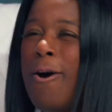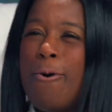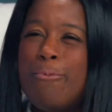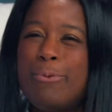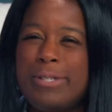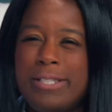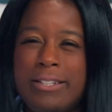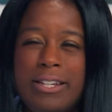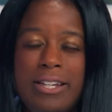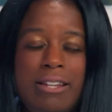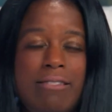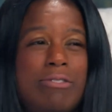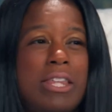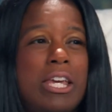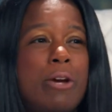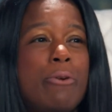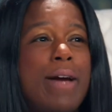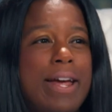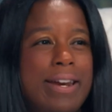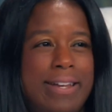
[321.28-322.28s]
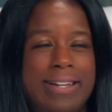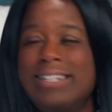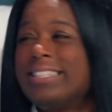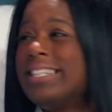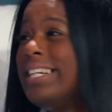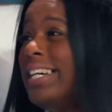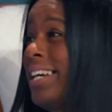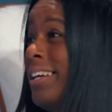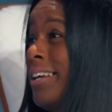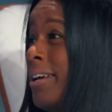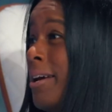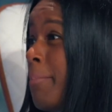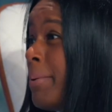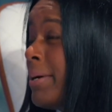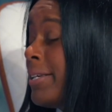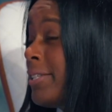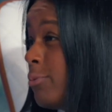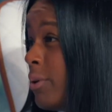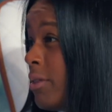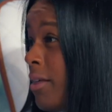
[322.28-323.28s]
was good theoretically
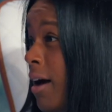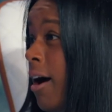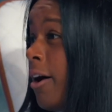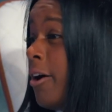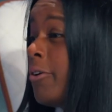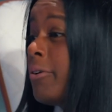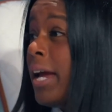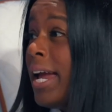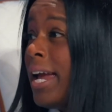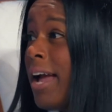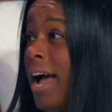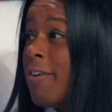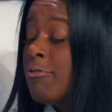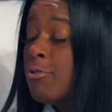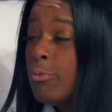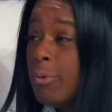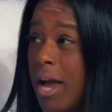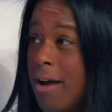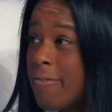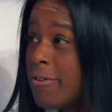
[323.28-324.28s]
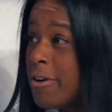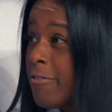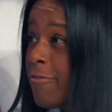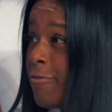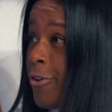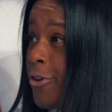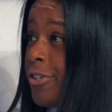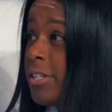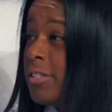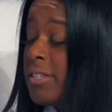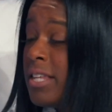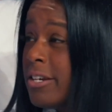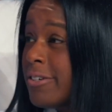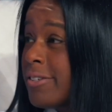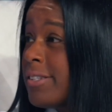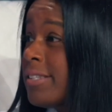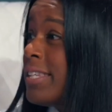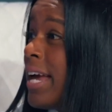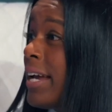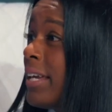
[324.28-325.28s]
because we thought, okay, after we have our first, then our
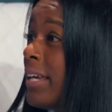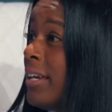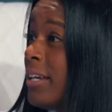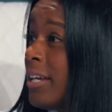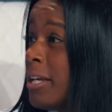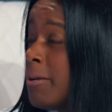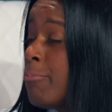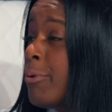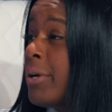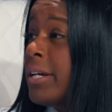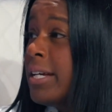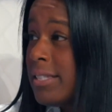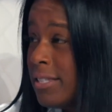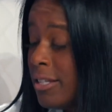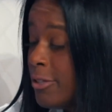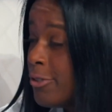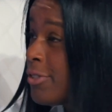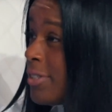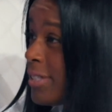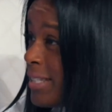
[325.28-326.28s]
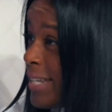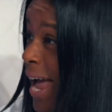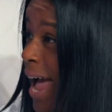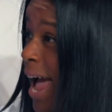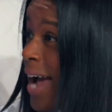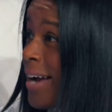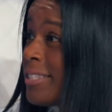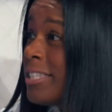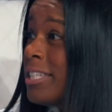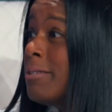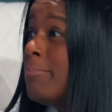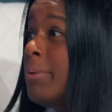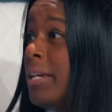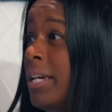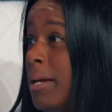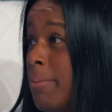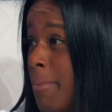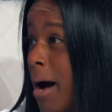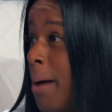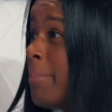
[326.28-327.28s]
second can bring us little snacks and be
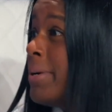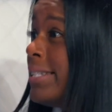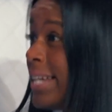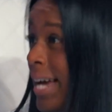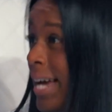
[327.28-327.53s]
yeah, mom and